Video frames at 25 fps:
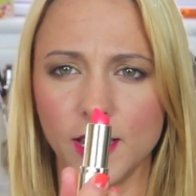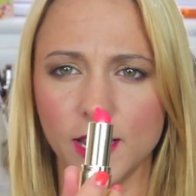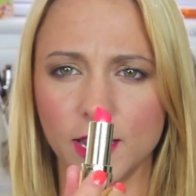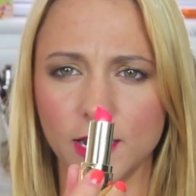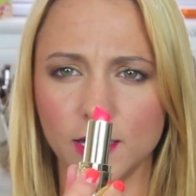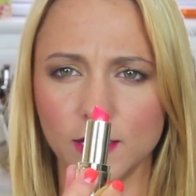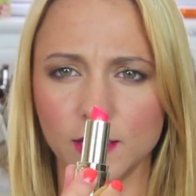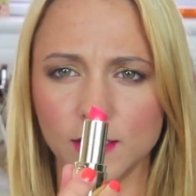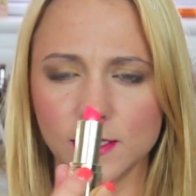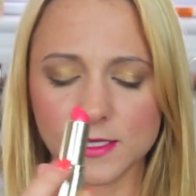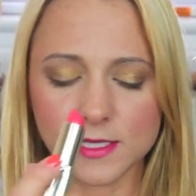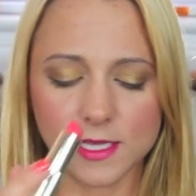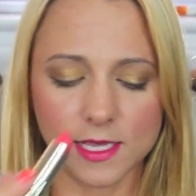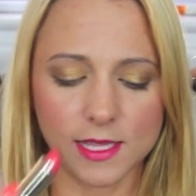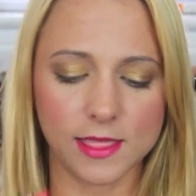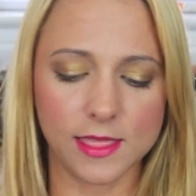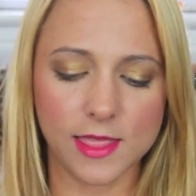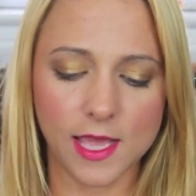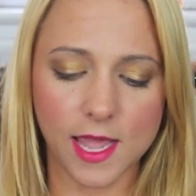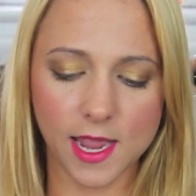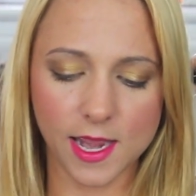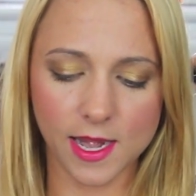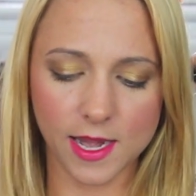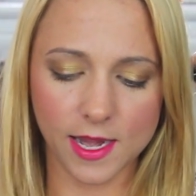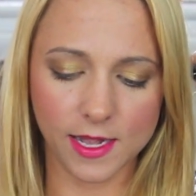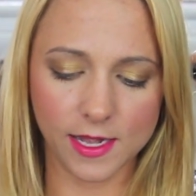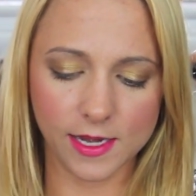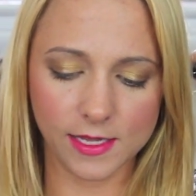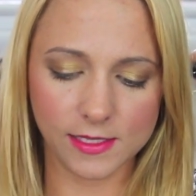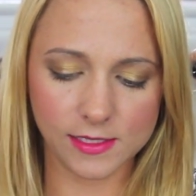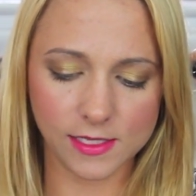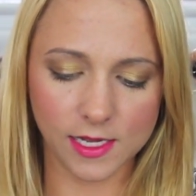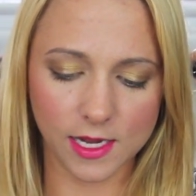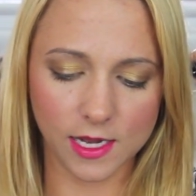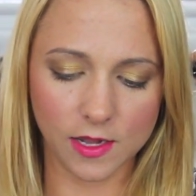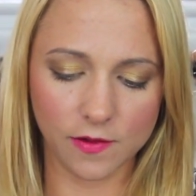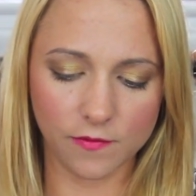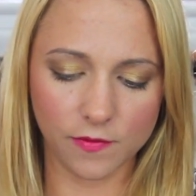And it looks like that, and
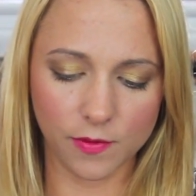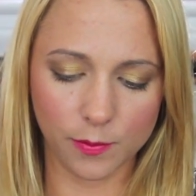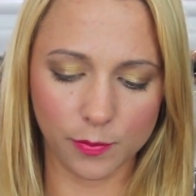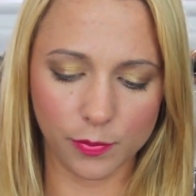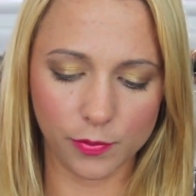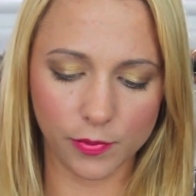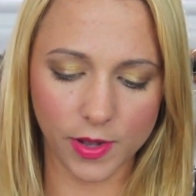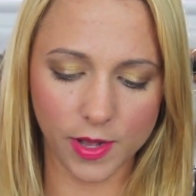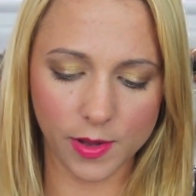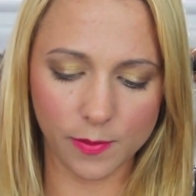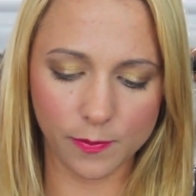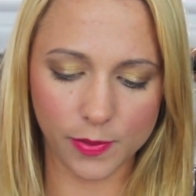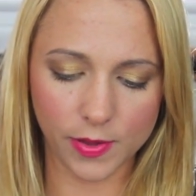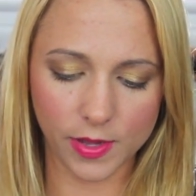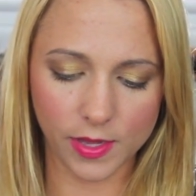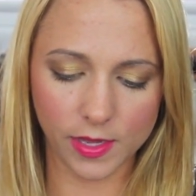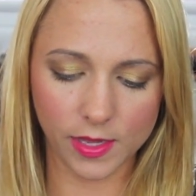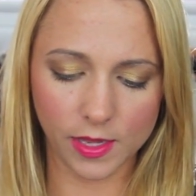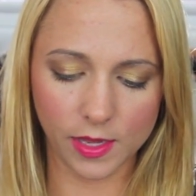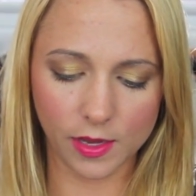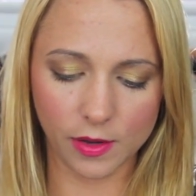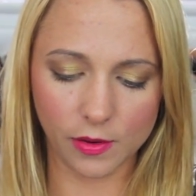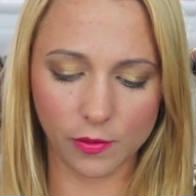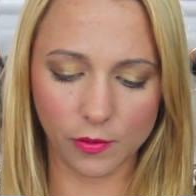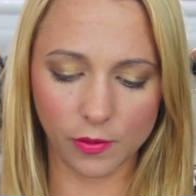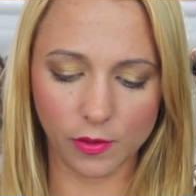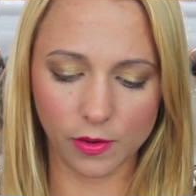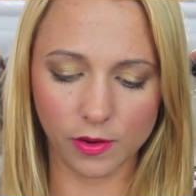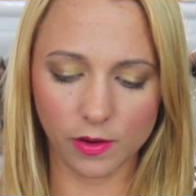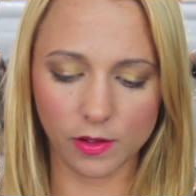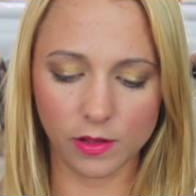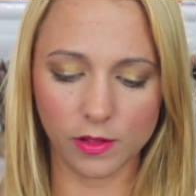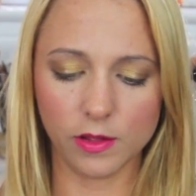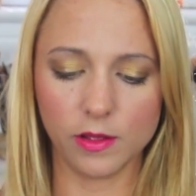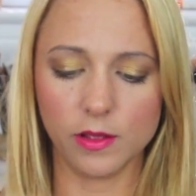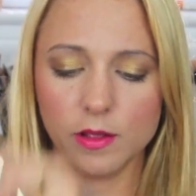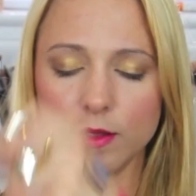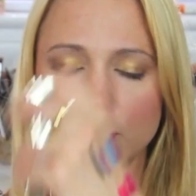it's kind of a bright pinky
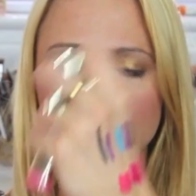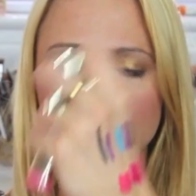coral